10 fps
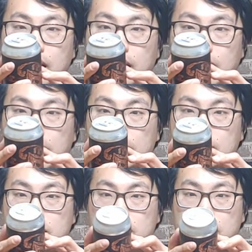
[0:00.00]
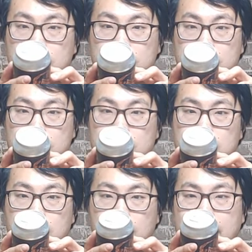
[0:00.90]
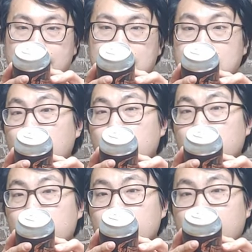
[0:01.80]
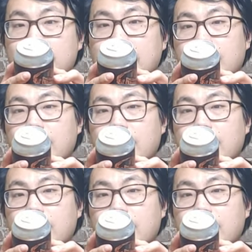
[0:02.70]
Uh, this is, I guess, it's up with very